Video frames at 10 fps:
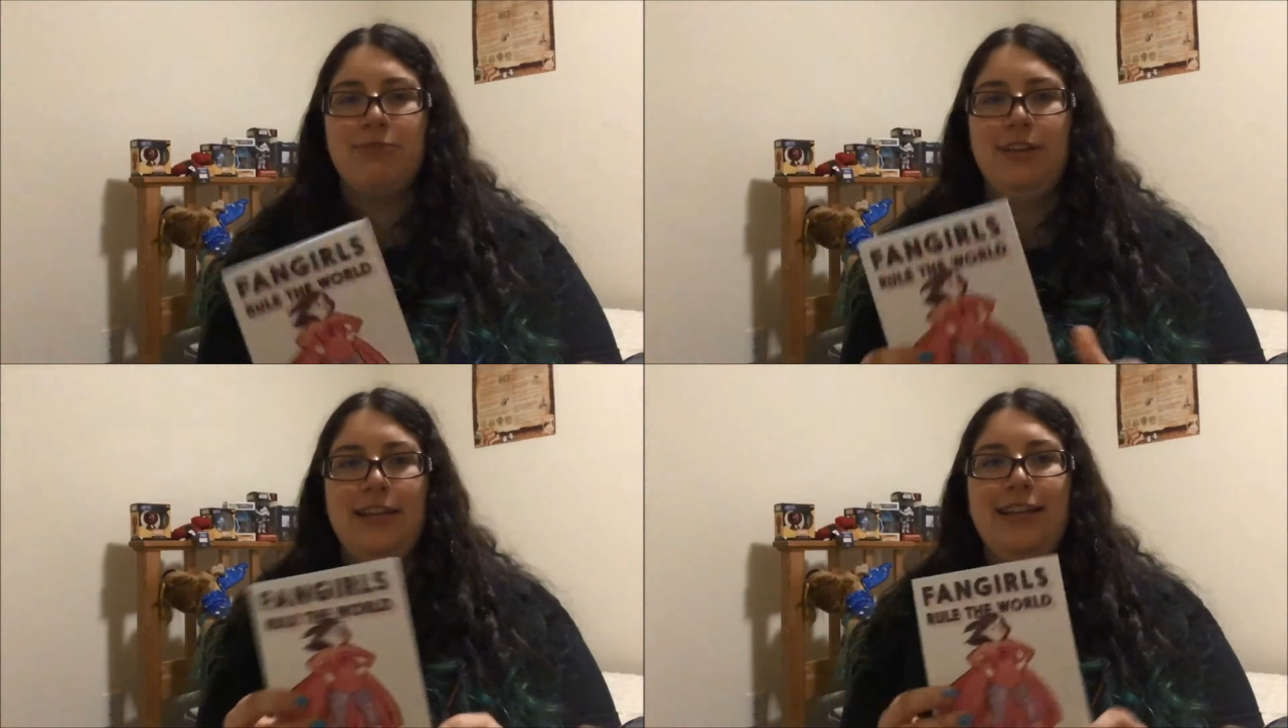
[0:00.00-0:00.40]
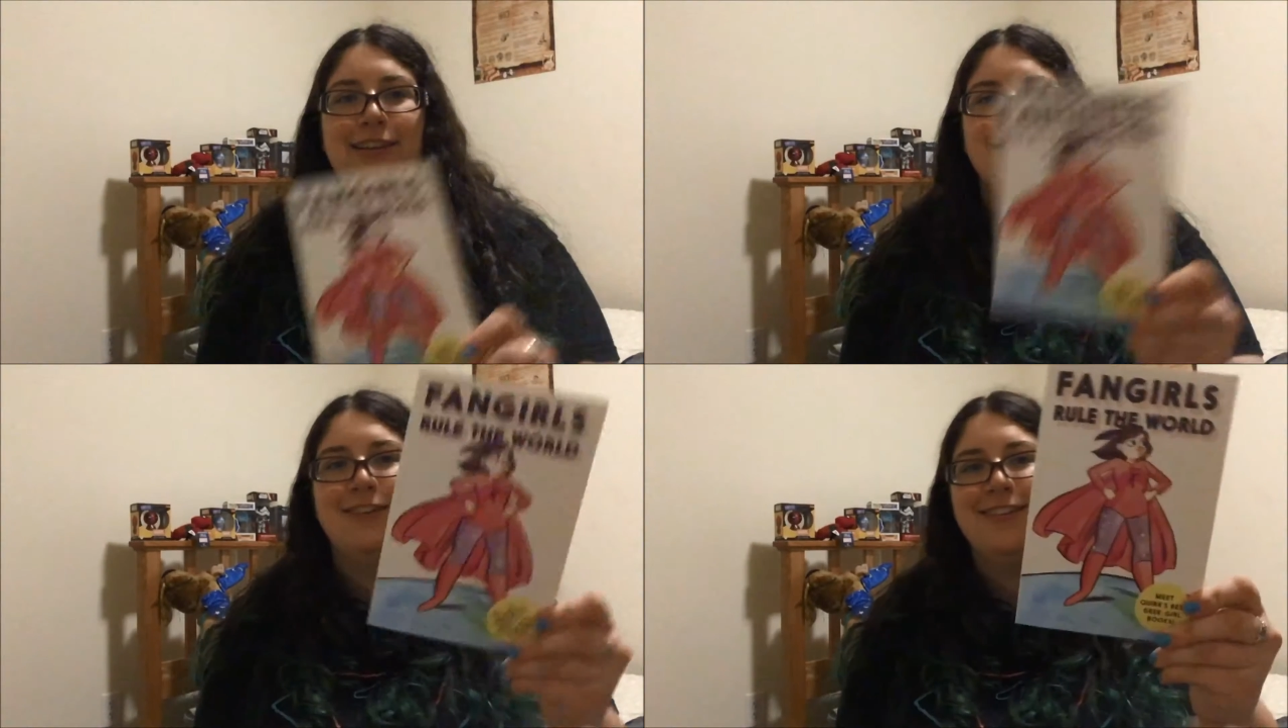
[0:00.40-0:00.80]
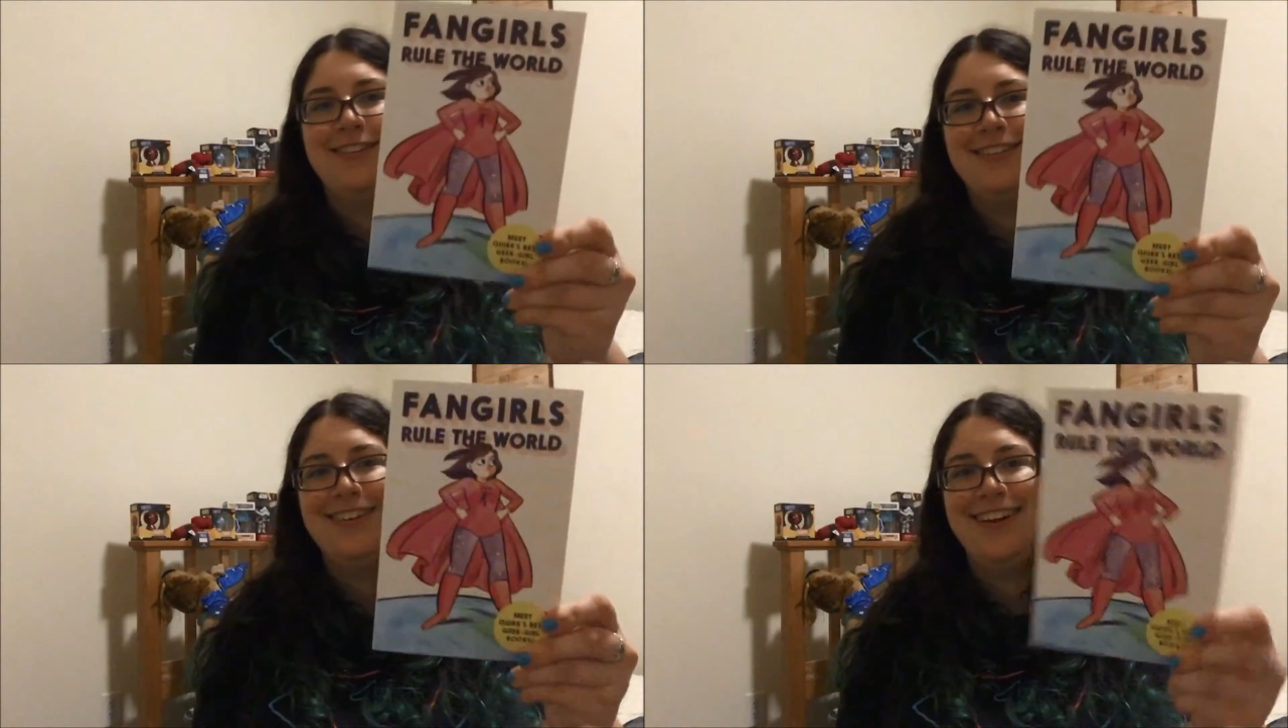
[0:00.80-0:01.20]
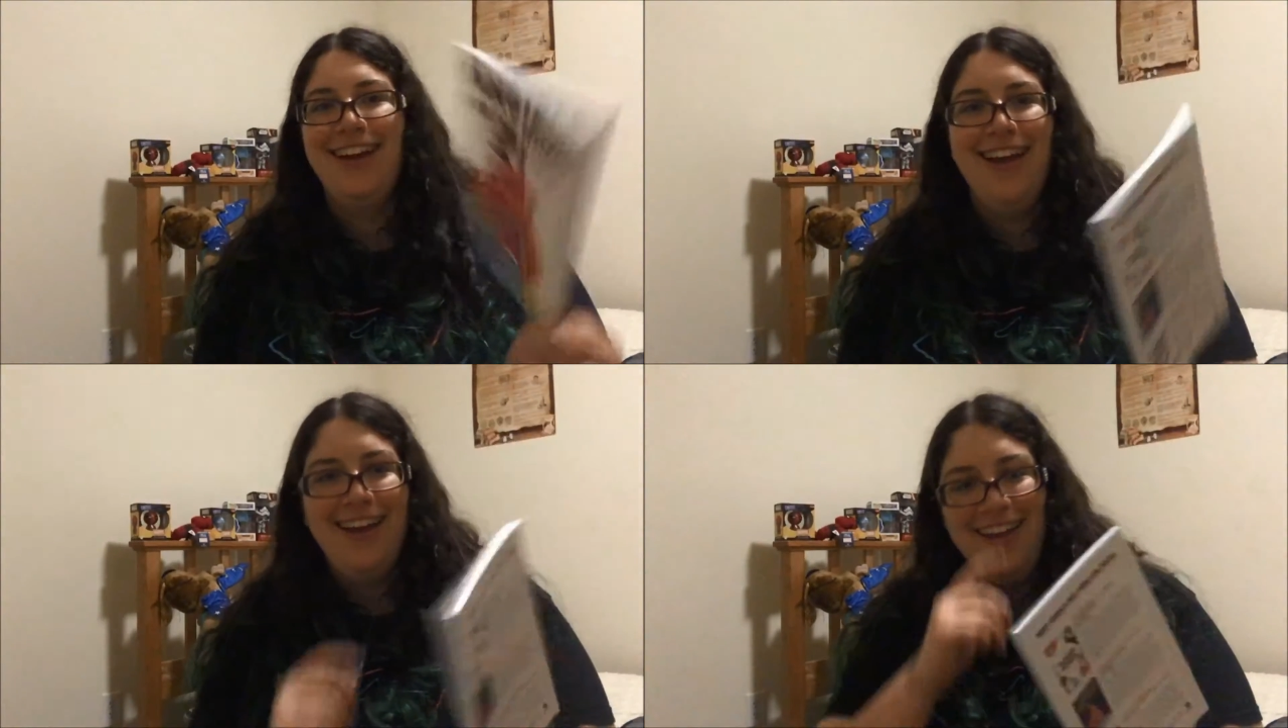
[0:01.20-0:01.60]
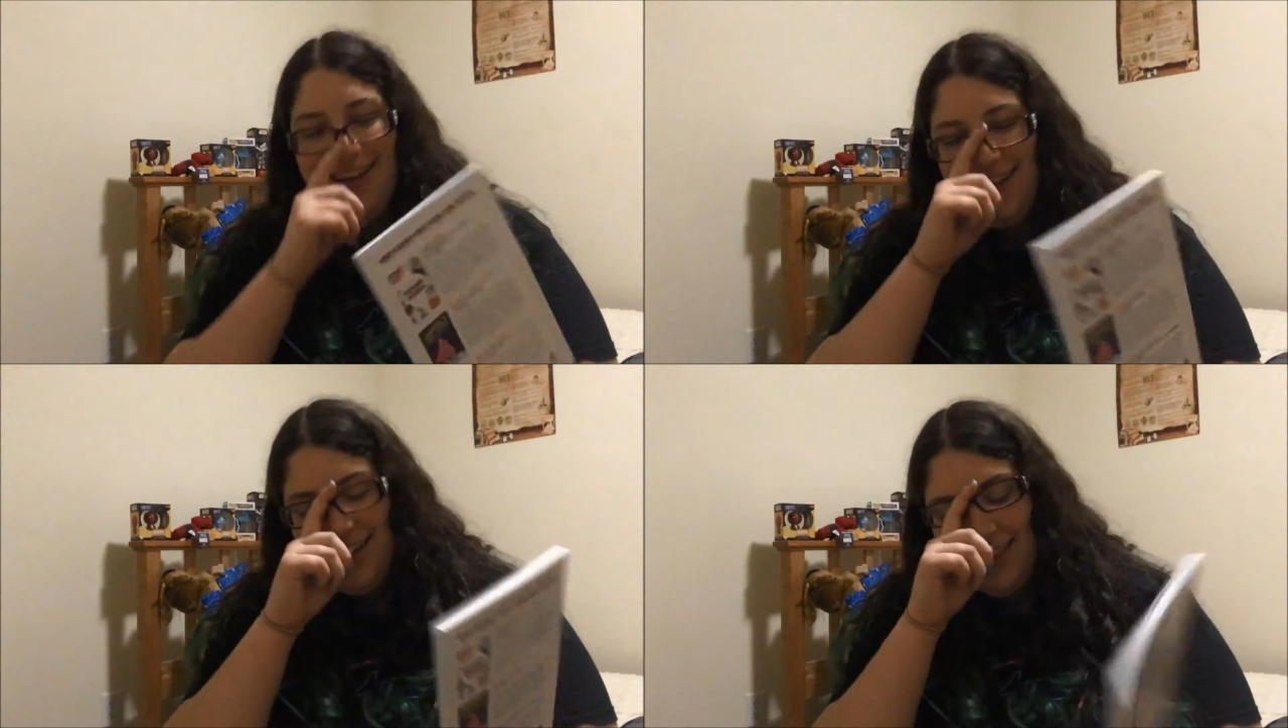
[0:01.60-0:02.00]
a really neat little
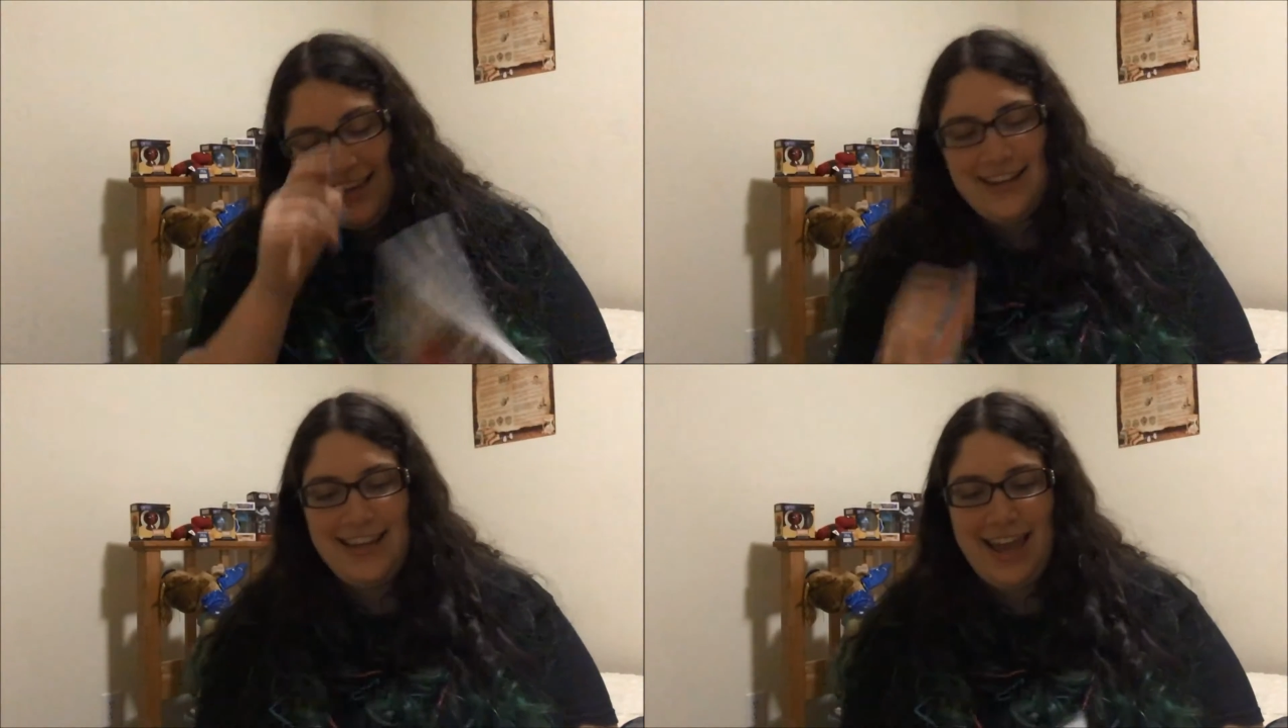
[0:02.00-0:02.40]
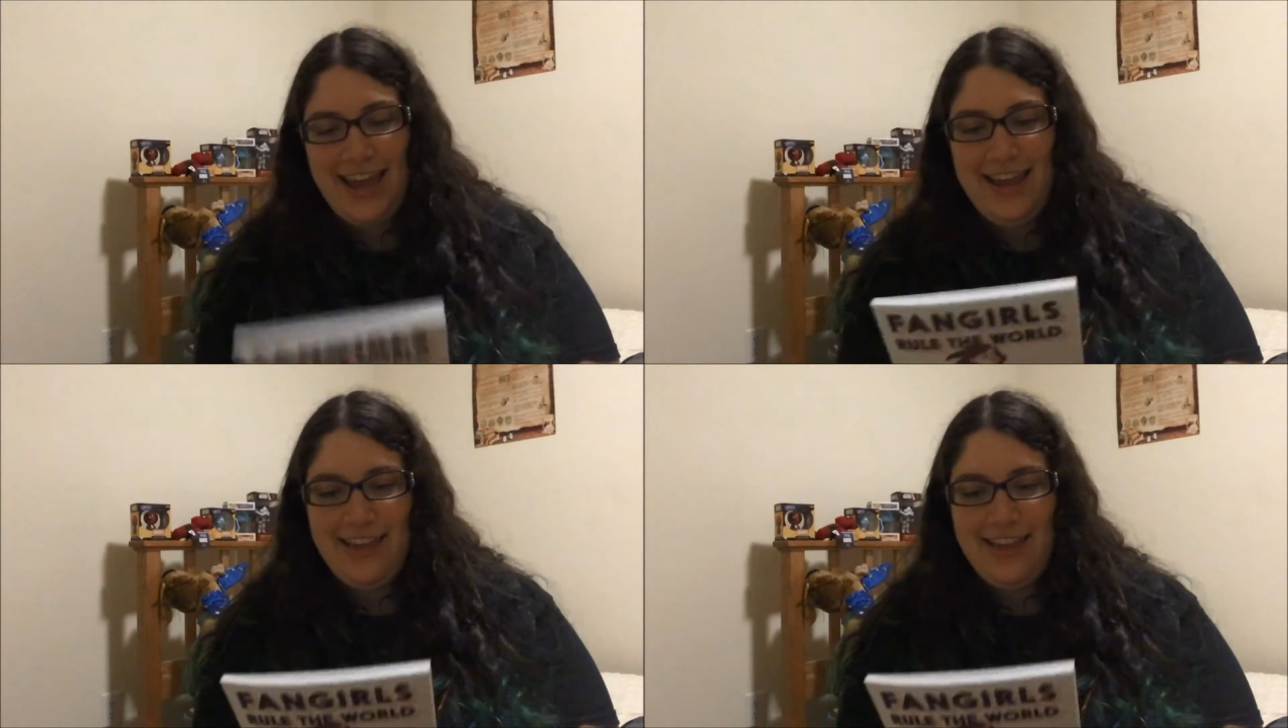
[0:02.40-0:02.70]
thing to get.